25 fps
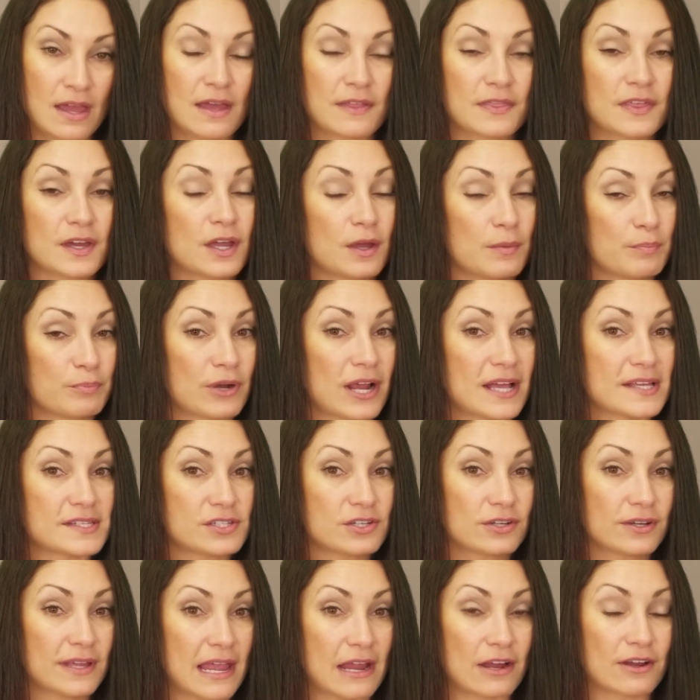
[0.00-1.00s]
The
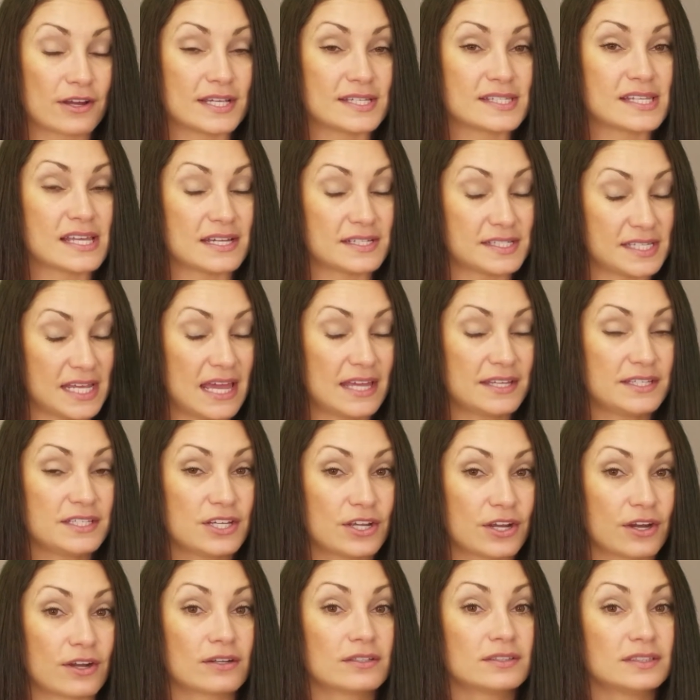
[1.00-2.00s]
compressor carries a
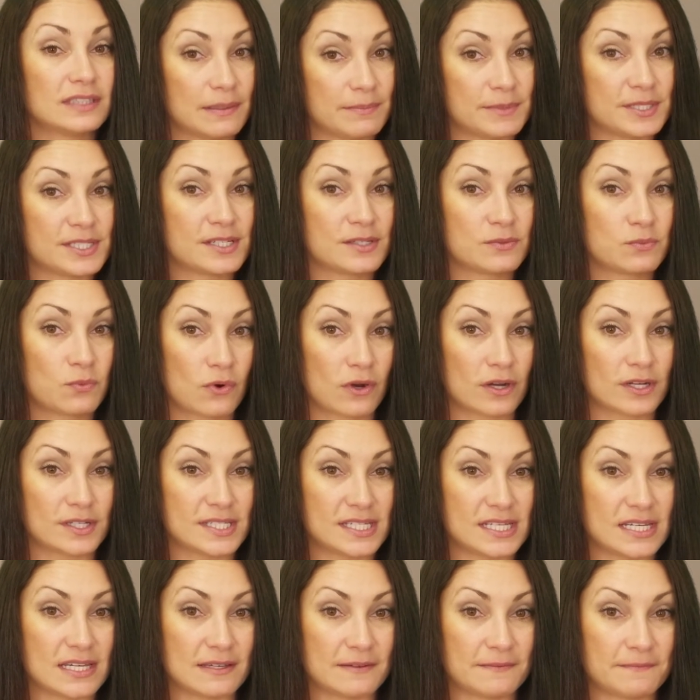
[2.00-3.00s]
10-year limited
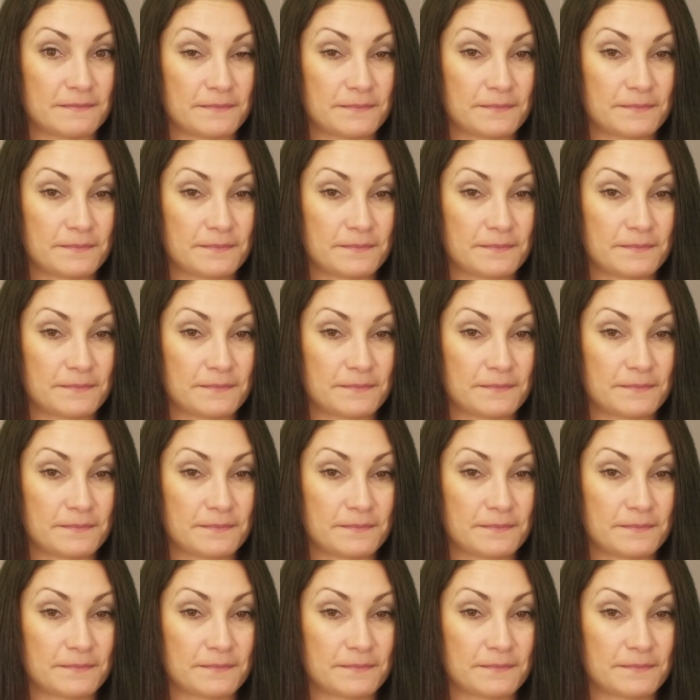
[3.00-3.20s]
warranty.